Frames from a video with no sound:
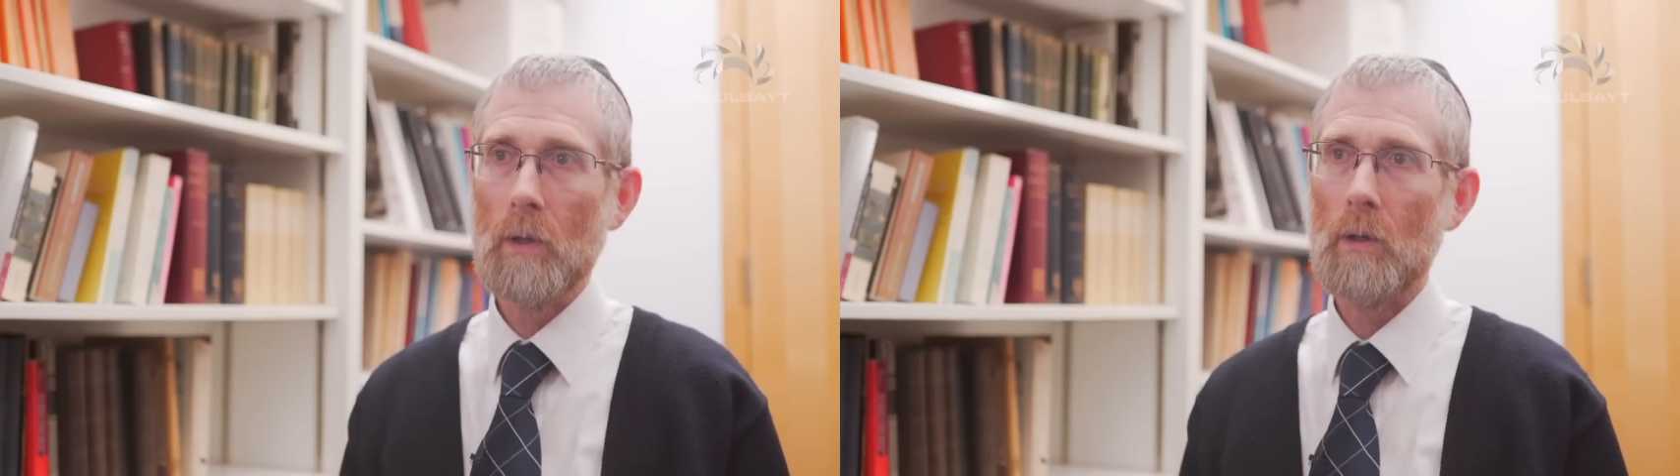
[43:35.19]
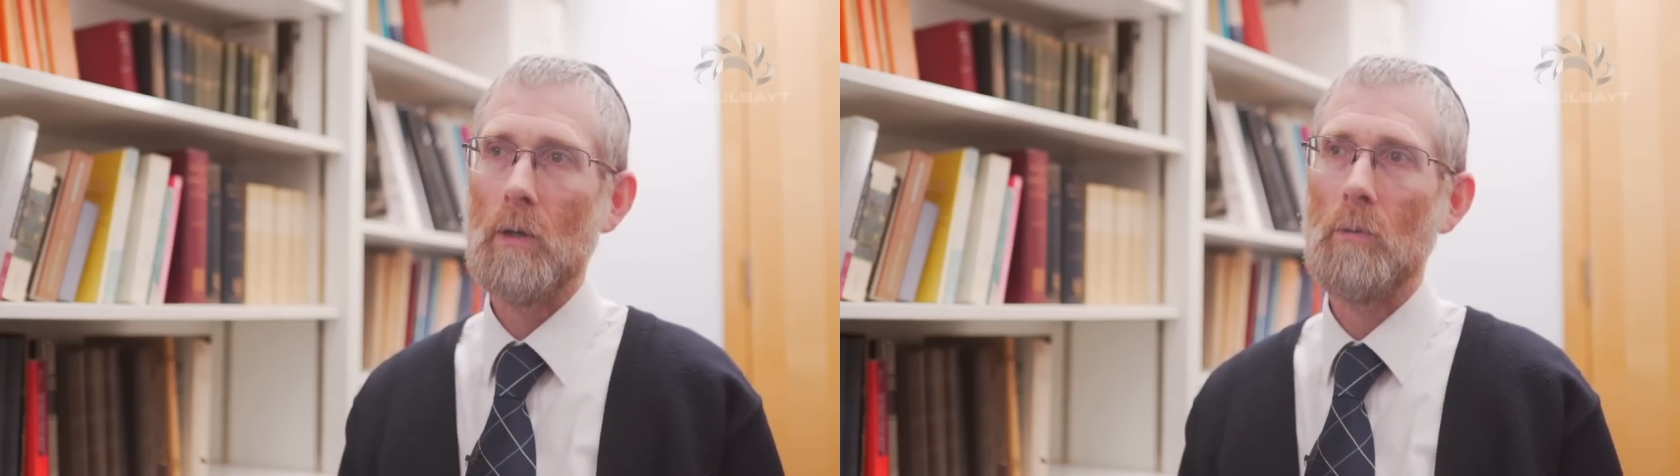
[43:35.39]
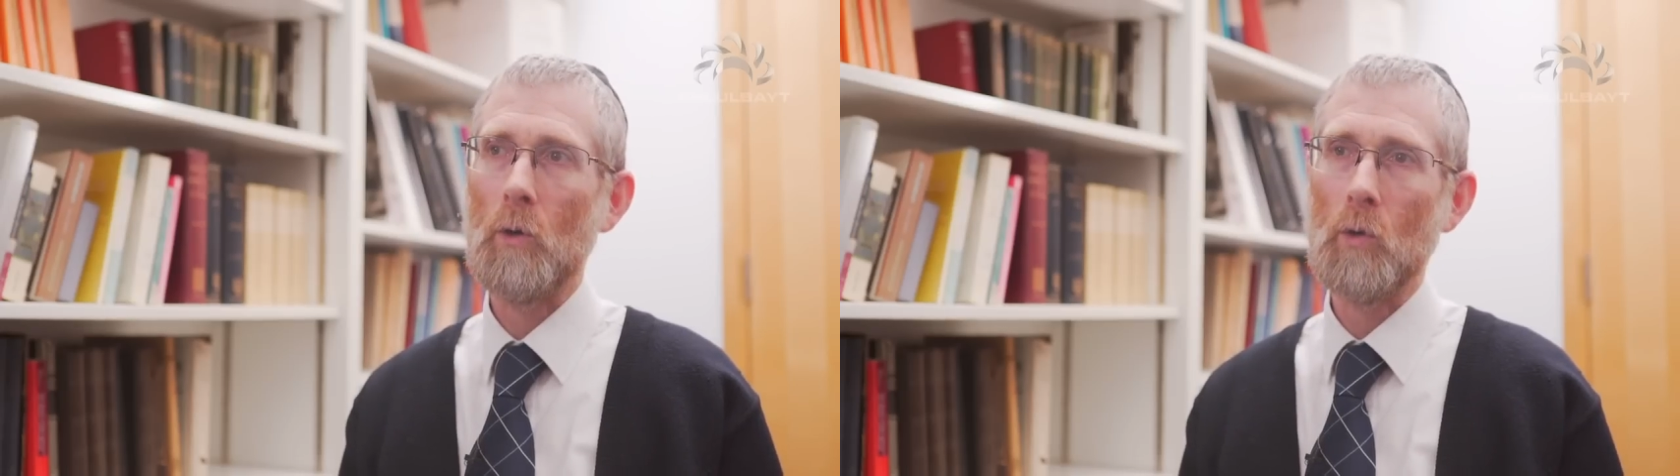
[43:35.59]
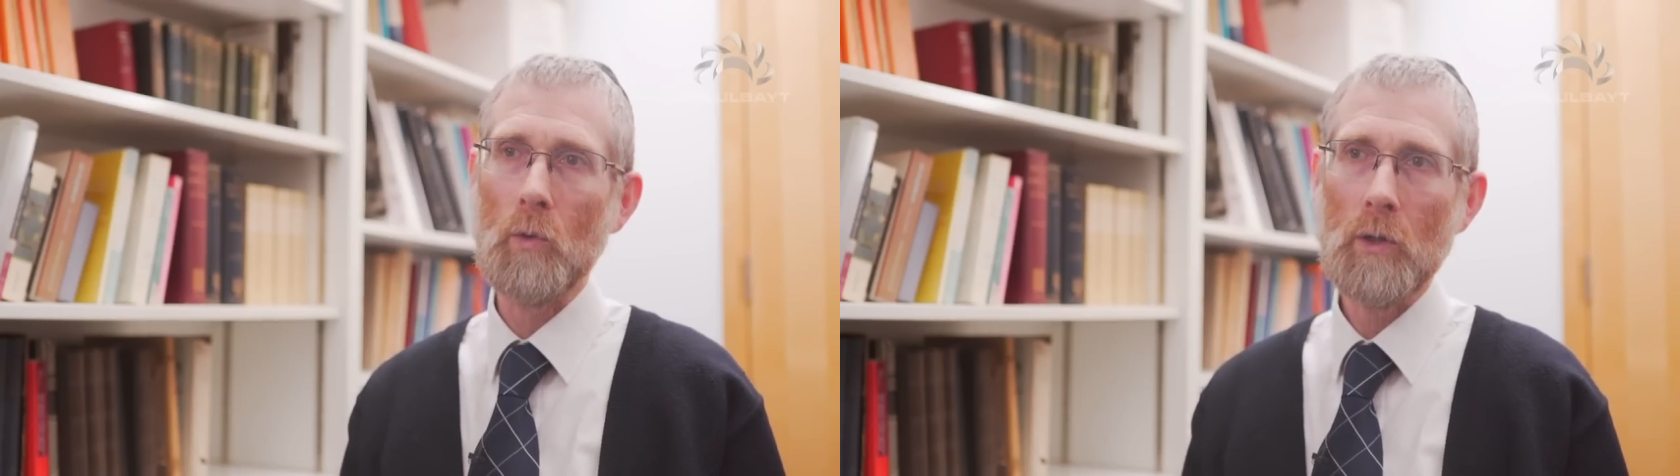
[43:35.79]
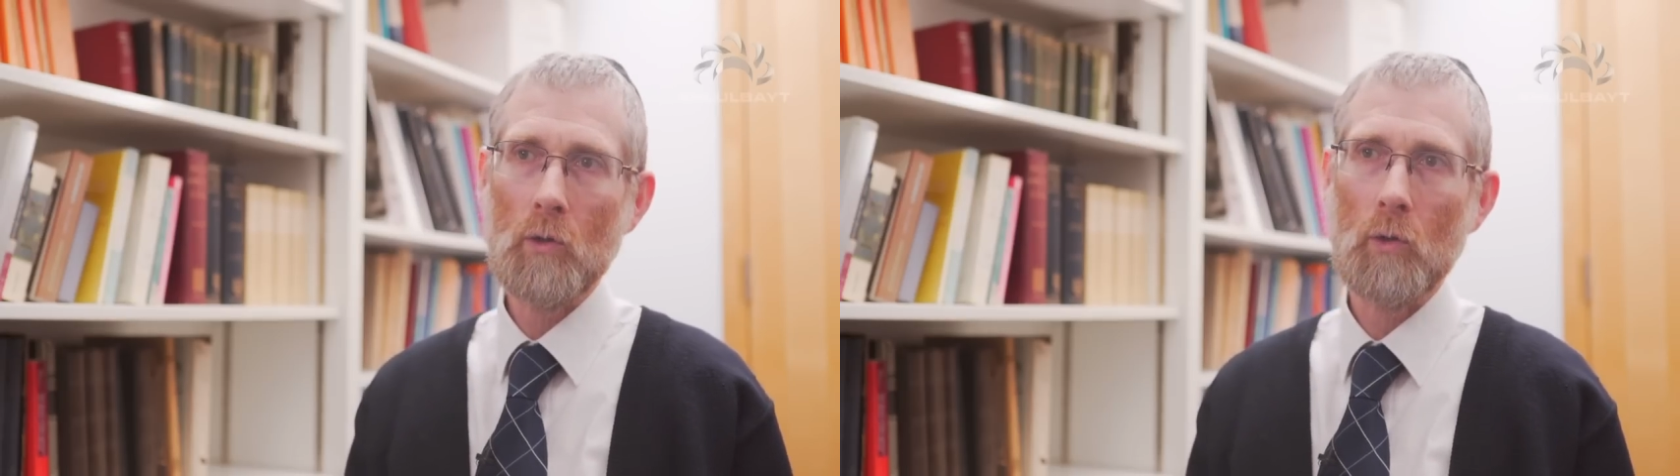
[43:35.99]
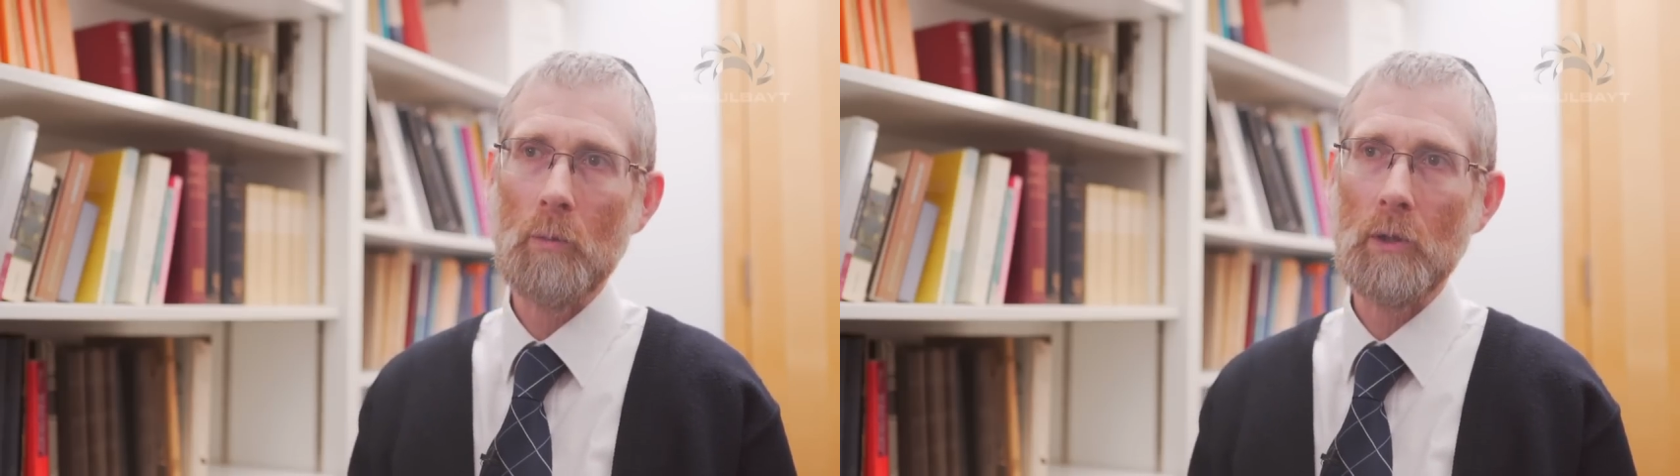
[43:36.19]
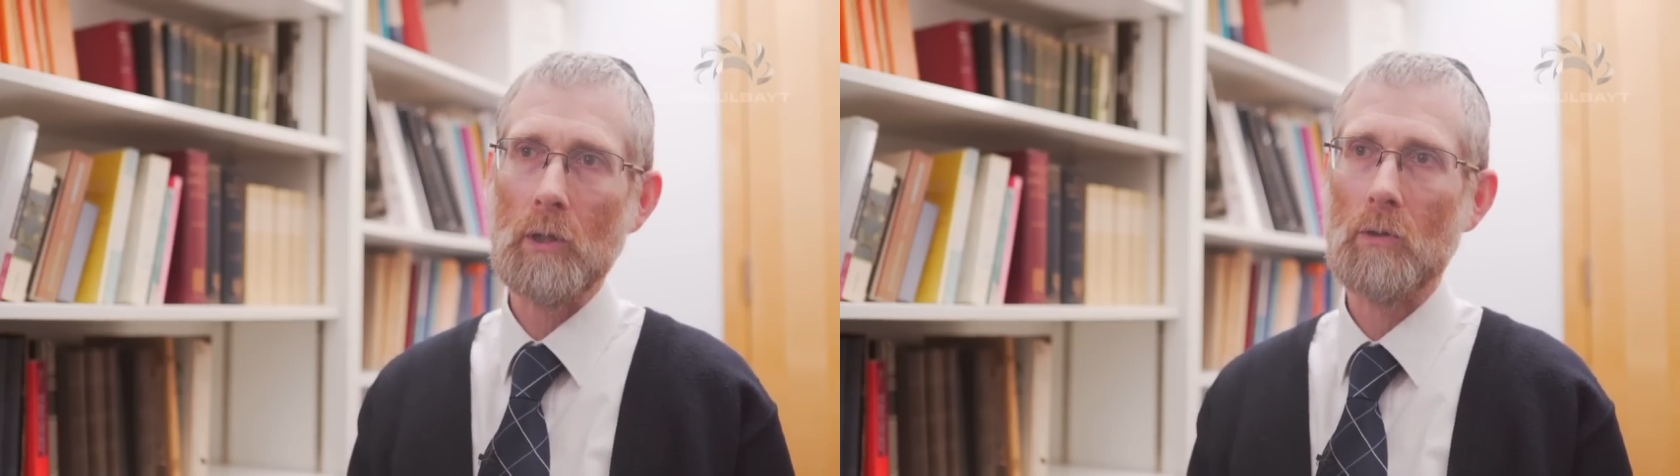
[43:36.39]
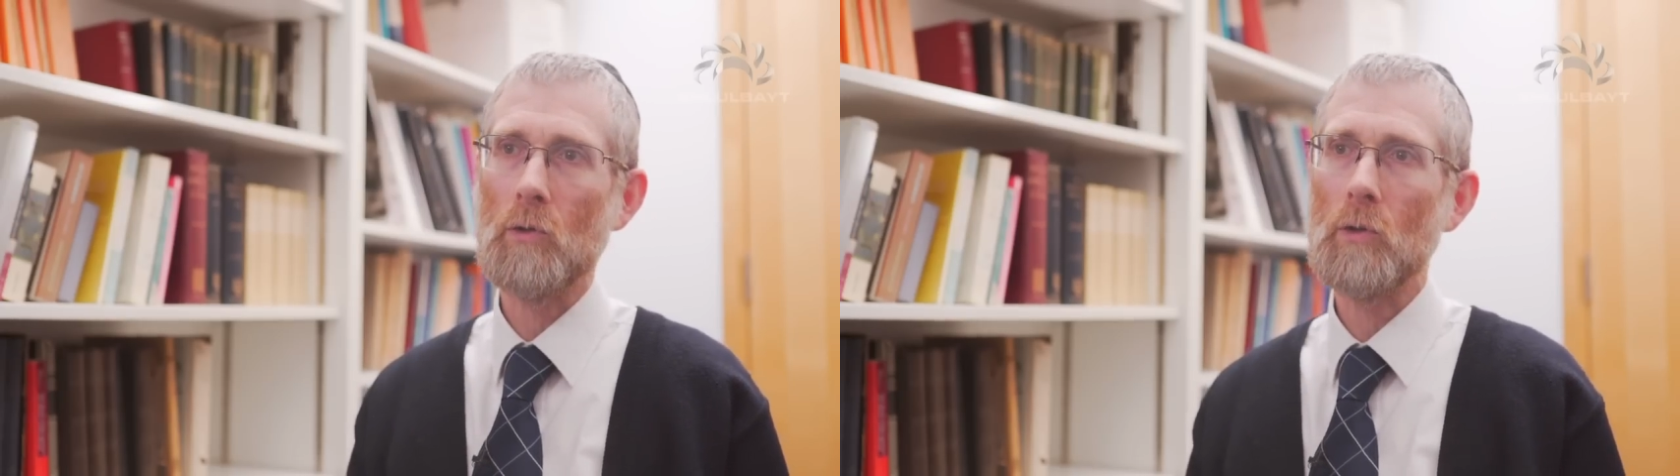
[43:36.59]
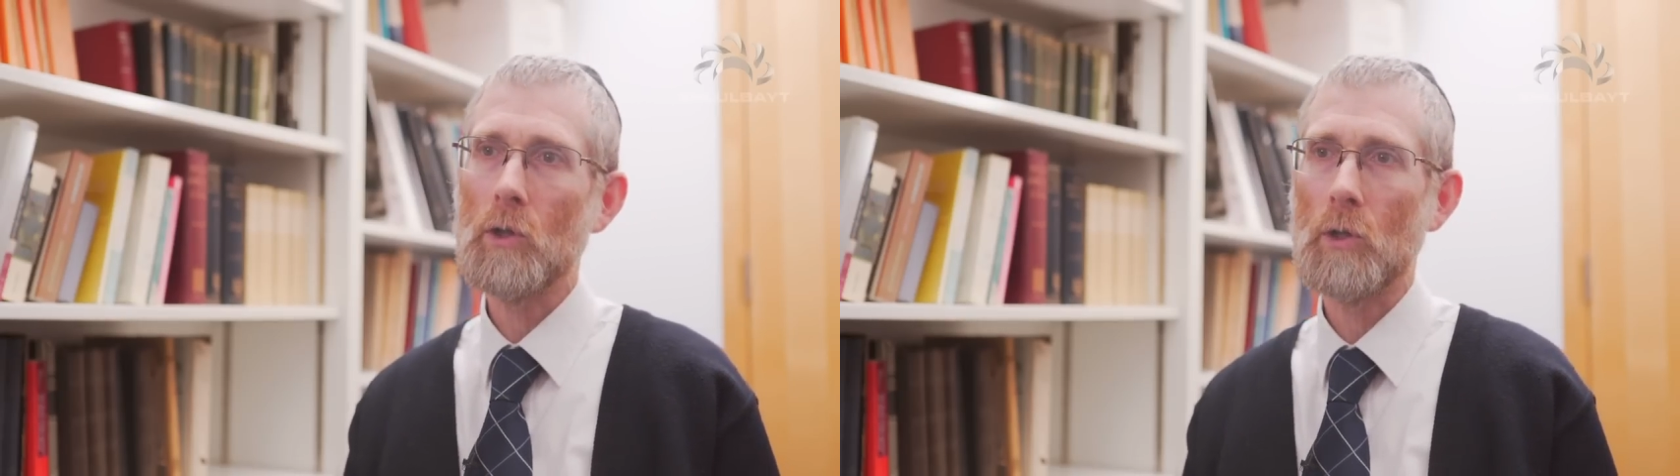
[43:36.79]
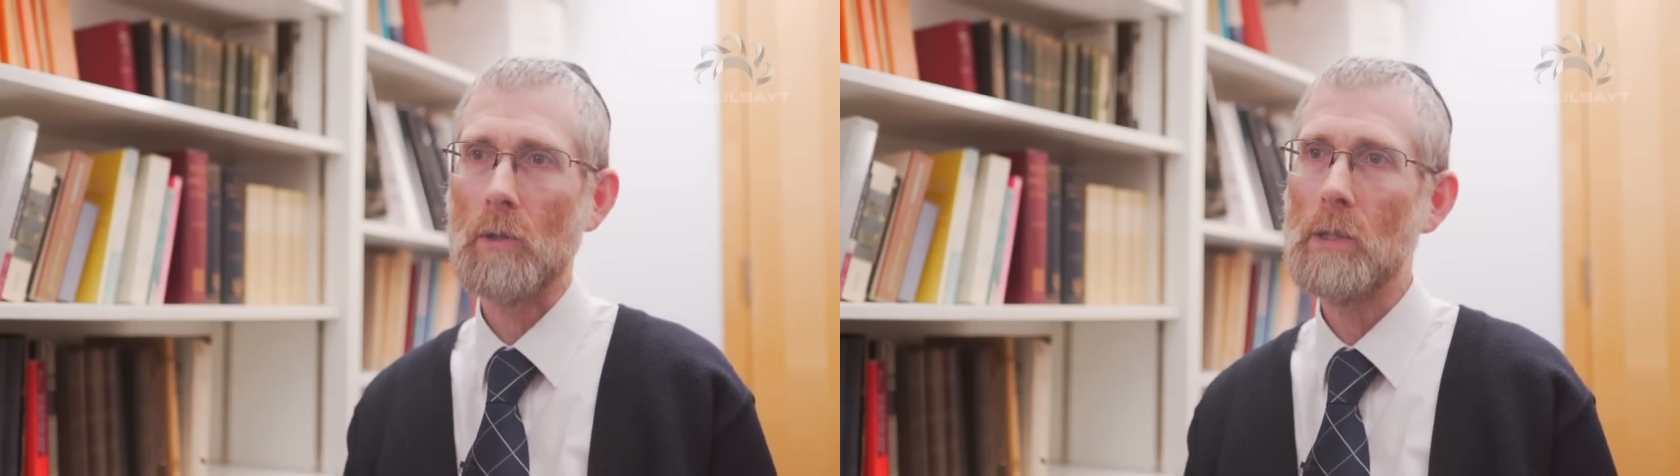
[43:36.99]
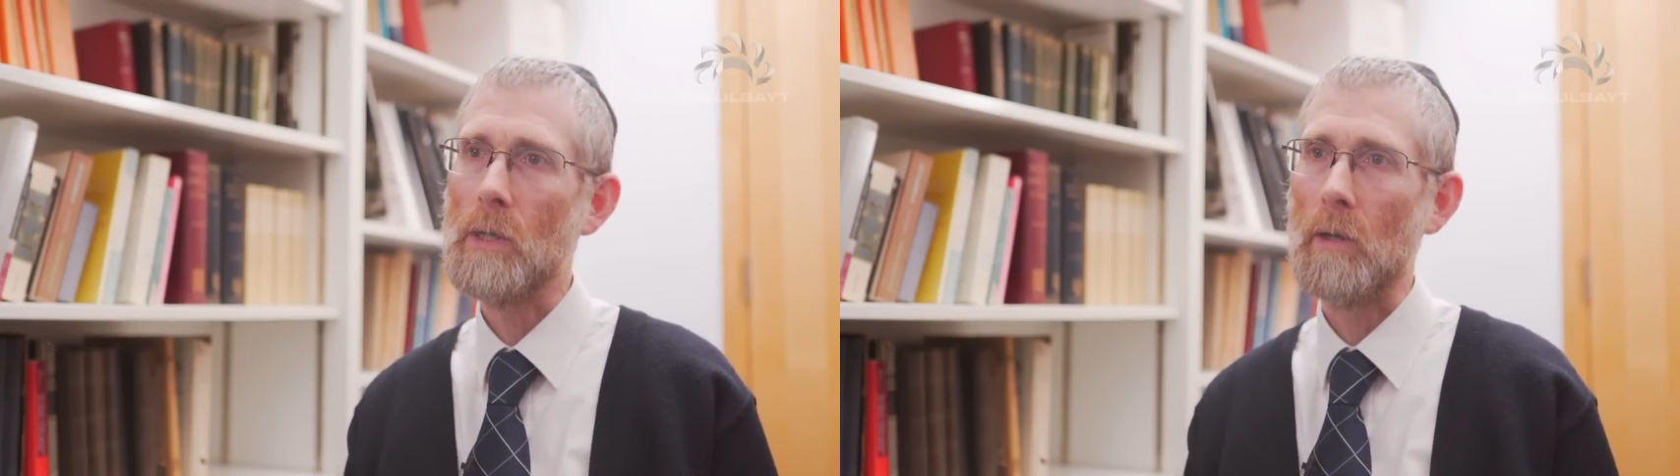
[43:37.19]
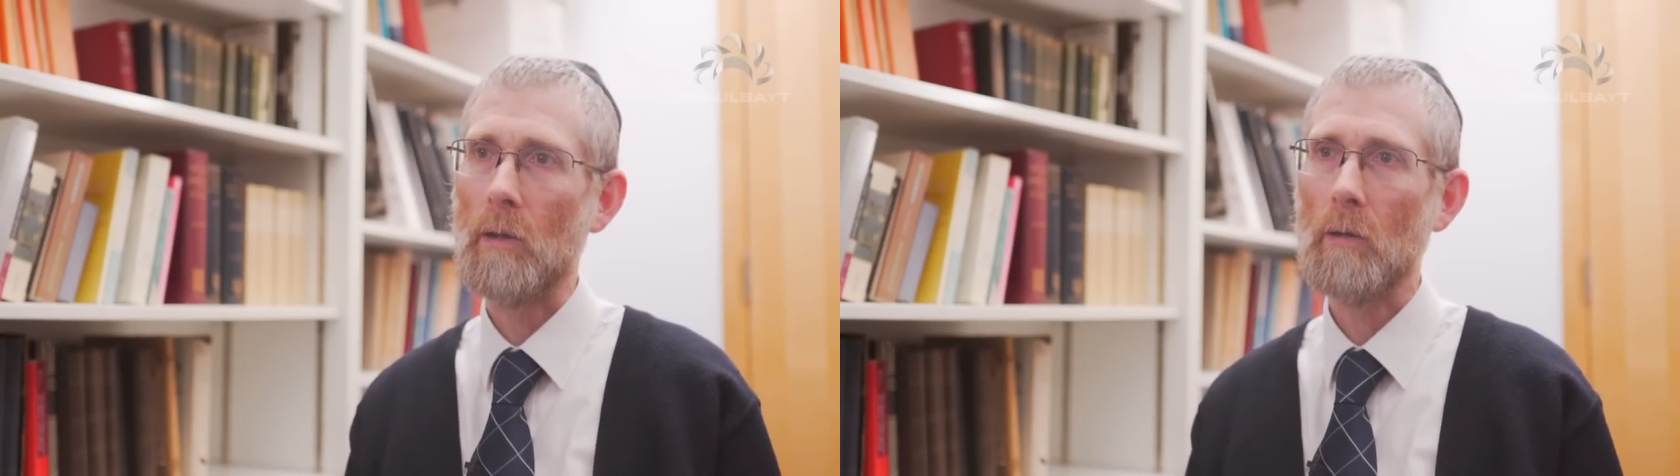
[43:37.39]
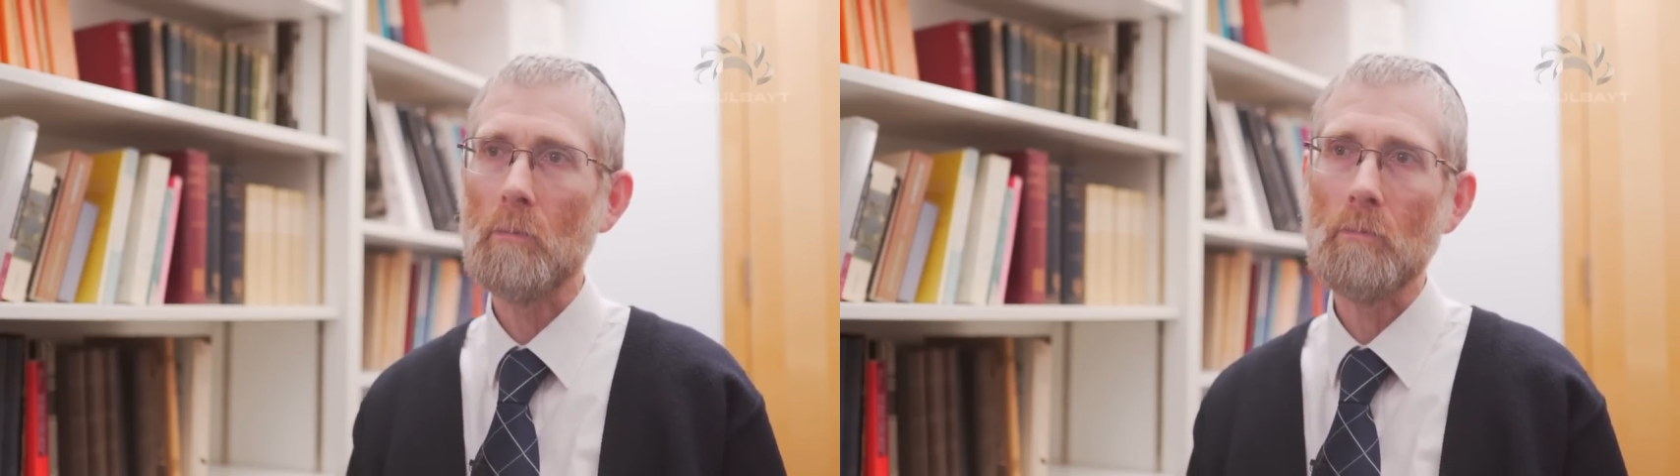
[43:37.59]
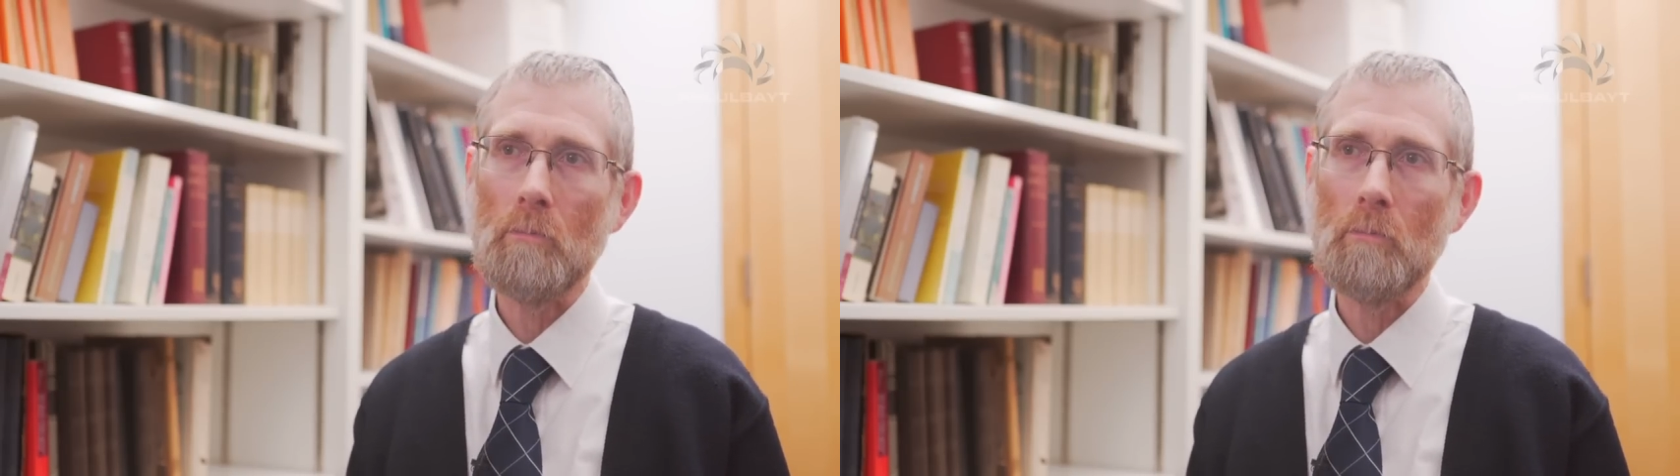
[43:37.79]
According to rabbinic tradition, he is